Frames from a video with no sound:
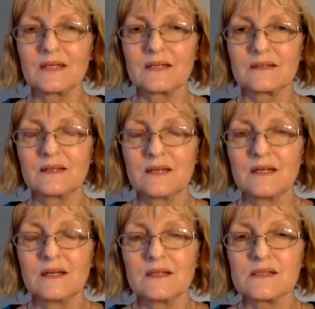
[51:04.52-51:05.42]
Yeah.
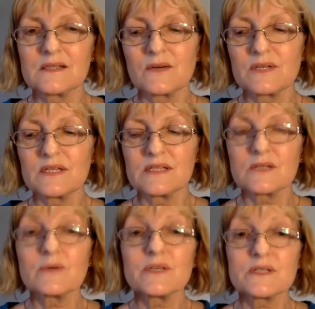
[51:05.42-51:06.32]
So it, it's
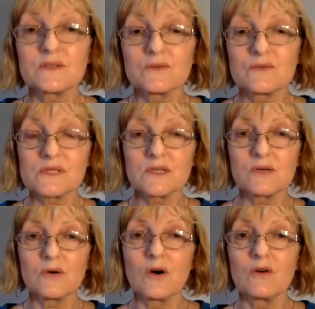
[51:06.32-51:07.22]
a question
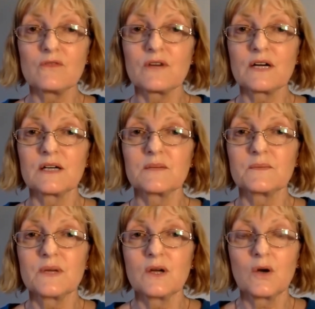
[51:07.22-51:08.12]
also of
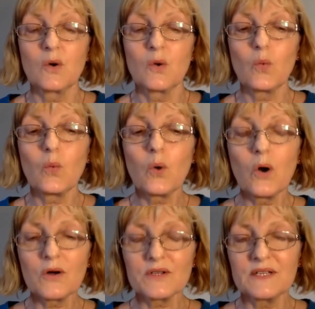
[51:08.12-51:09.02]
um,
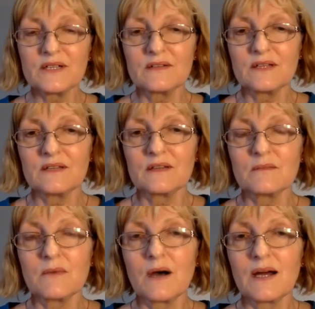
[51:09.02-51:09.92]
what in in the
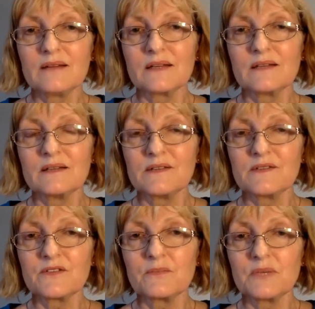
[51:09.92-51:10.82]
mind that
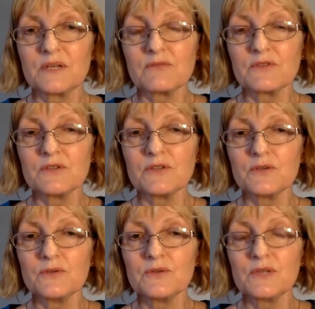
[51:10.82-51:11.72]
needs to be
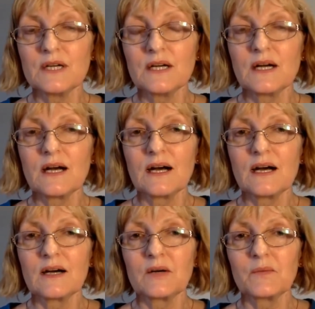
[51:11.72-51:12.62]
renewed
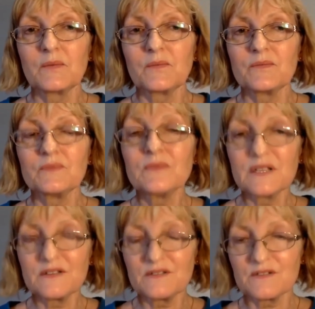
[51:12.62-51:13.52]
um,
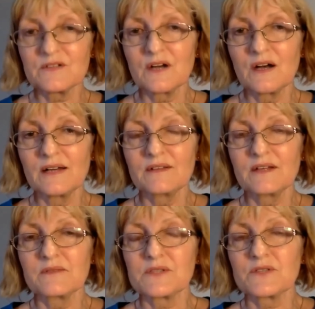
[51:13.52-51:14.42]
needs to die, and
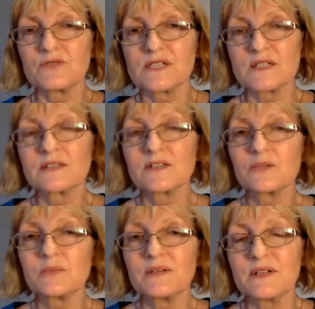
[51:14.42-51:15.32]
that was addressed a little
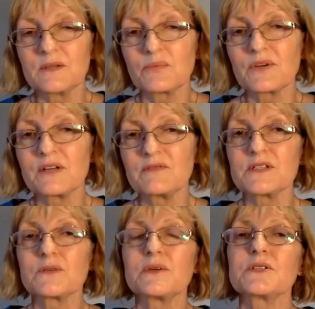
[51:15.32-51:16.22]
bit in a
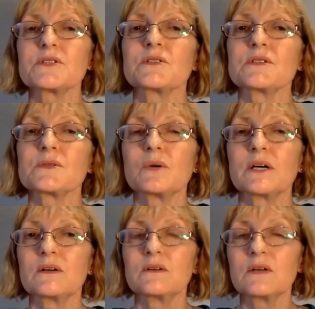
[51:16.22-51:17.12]
previous question as
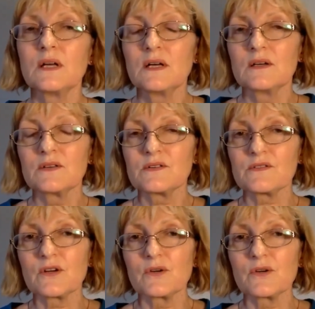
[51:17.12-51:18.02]
well.
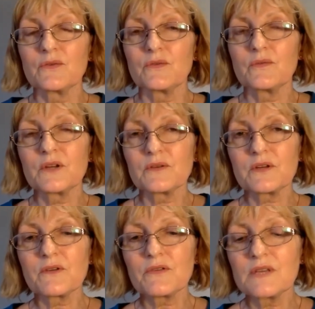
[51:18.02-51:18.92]
So there,
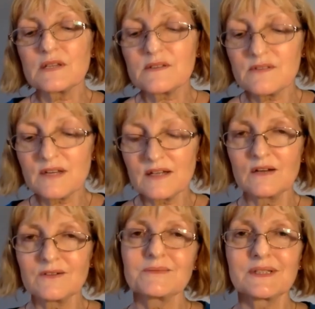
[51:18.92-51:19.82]
there are things that
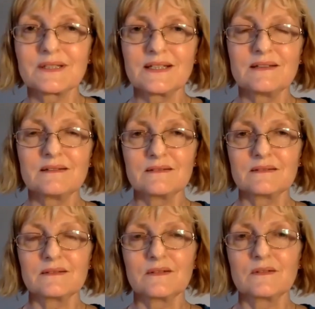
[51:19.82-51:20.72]
ultimately
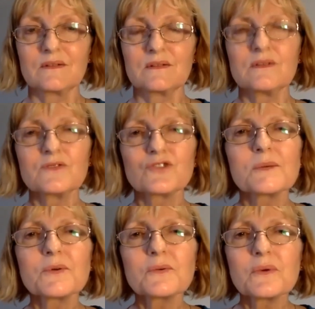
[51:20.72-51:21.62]

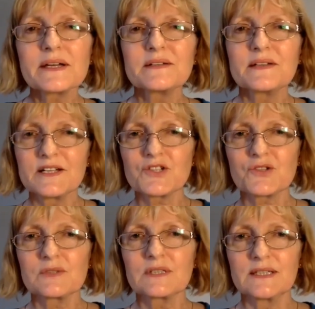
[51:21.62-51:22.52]
drop away
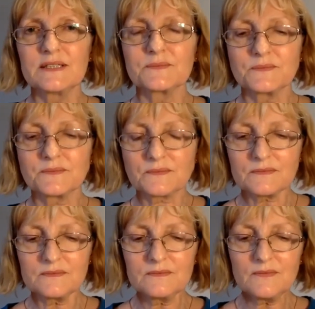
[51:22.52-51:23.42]
naturally.
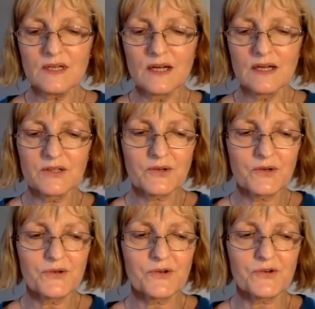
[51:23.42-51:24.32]
Um,
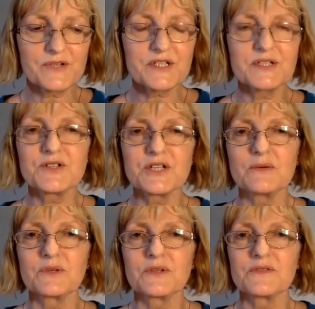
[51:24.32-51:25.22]

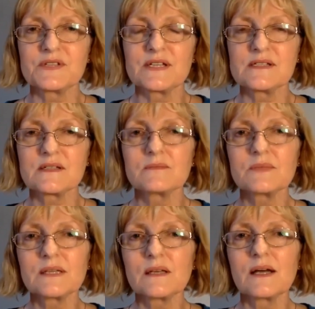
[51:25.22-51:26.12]
Krishnaji would have said
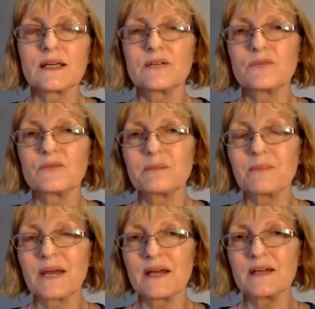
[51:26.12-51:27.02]
something like if we
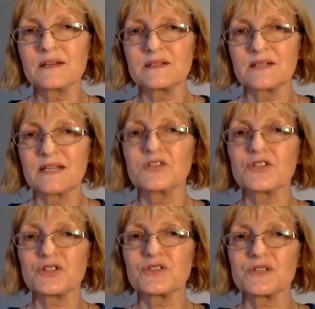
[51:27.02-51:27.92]
pay
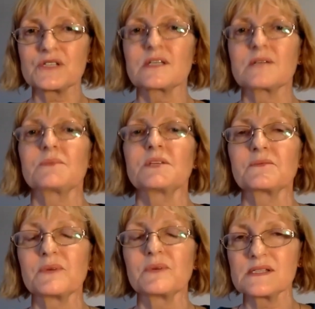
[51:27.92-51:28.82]
attention to something,
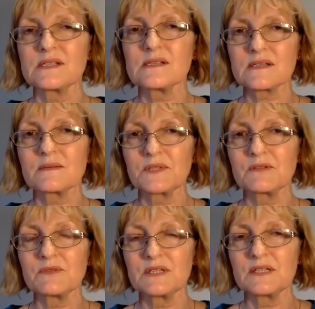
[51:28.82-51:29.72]
if we see
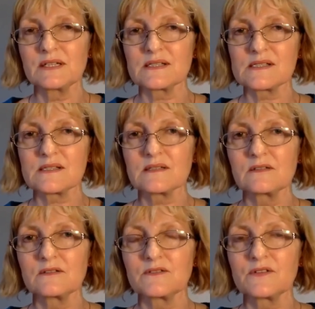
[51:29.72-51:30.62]
something within
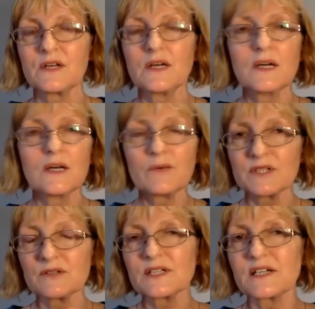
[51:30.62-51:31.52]
ourselves, we
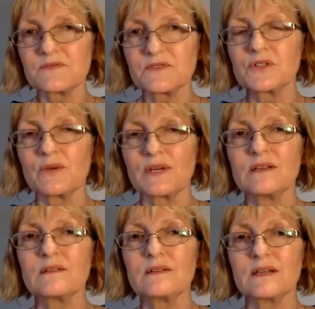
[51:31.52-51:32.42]
don't have to do
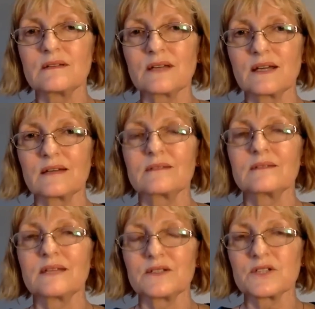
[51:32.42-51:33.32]
anything that
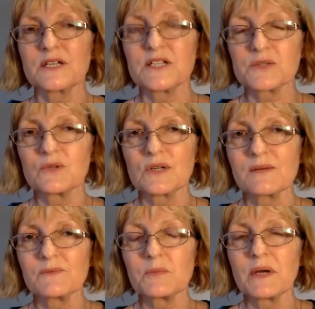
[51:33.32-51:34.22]
that change will
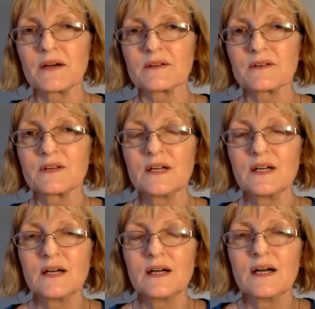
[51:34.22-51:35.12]
come about.
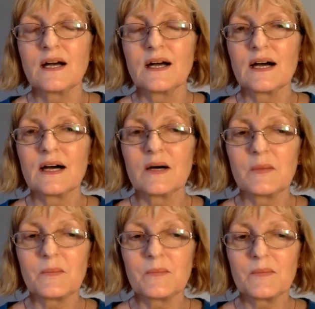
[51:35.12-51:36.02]

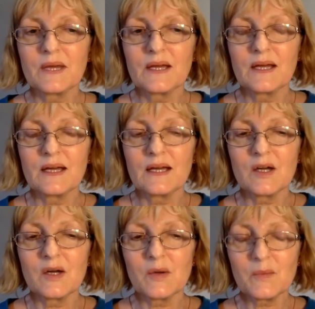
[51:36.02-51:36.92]
Um,
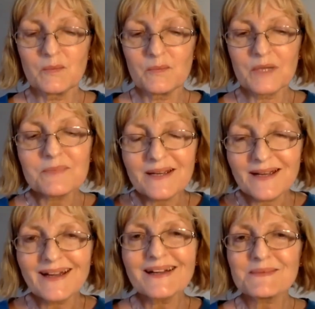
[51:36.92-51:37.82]
but
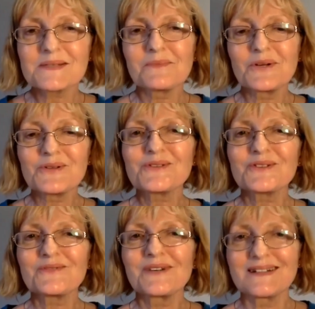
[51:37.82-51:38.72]
perhaps most
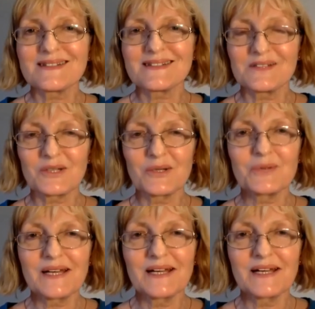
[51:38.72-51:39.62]
of us
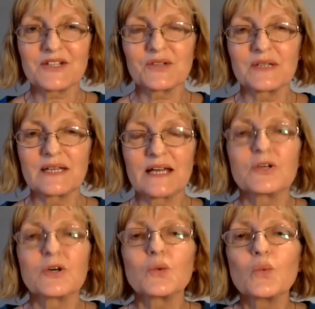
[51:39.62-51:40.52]
don't actually are
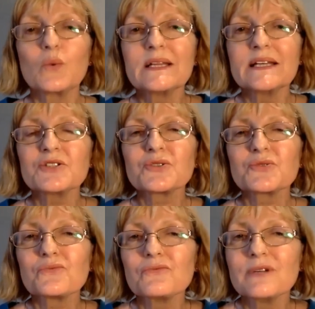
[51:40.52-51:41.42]
not willing
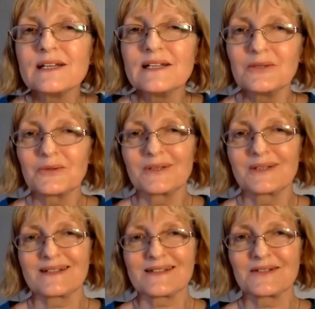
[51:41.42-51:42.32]
to really look at
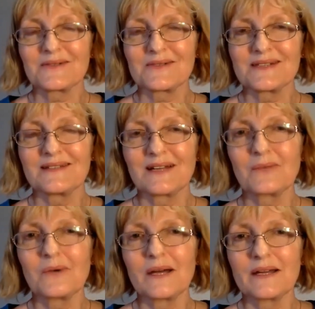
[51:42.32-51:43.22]
ourselves in
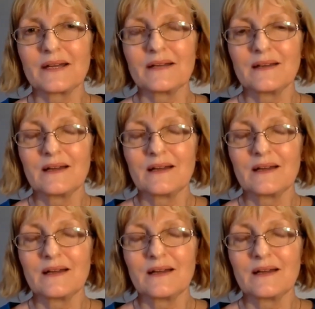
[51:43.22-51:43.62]
that way